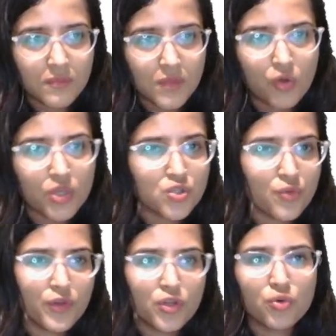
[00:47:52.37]
Okay, so
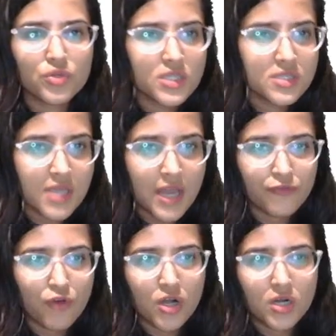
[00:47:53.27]
we know this that
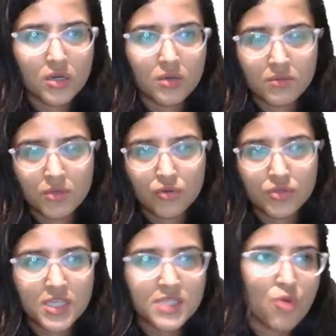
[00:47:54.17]
for
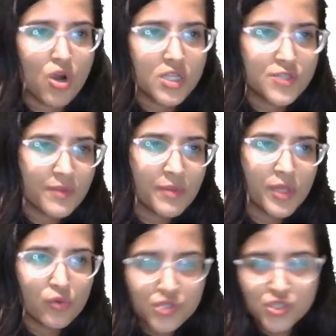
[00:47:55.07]
these models will be
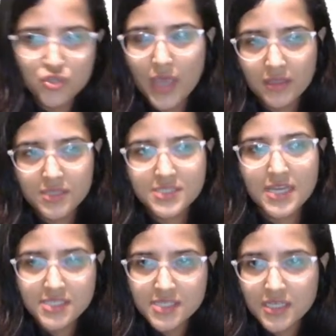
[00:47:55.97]
used together,
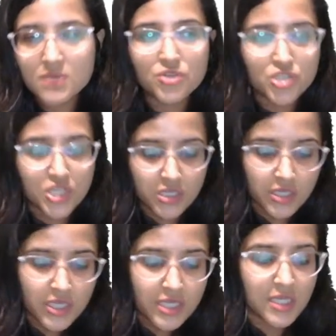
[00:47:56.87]
statistical machine
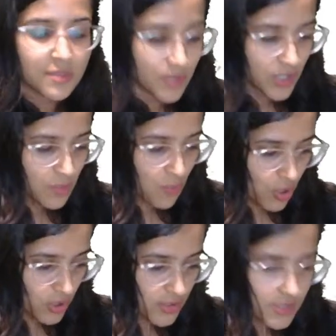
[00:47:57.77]
learning, deep learning
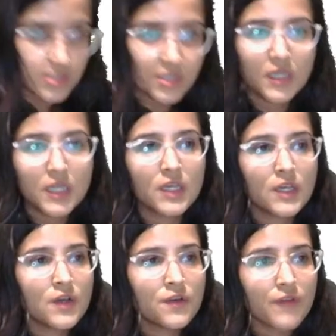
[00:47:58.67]
models.
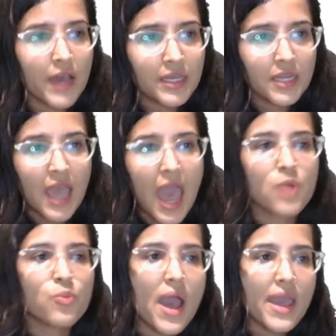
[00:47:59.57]
Fine.
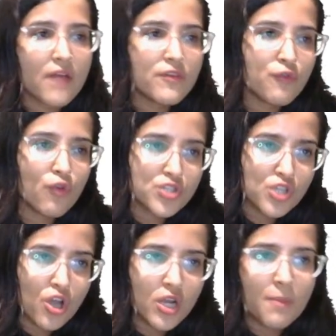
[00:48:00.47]
And why are we
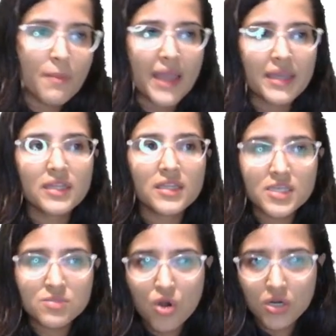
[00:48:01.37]
focusing on combining
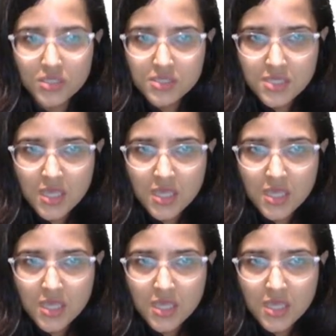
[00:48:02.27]
these models?